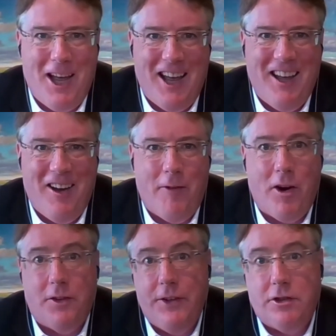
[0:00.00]

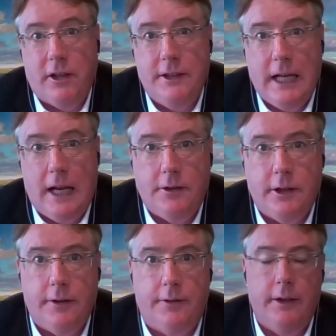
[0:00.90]
artificial
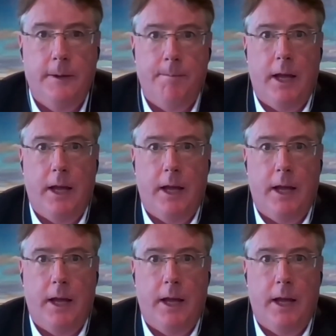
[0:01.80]
intelligence,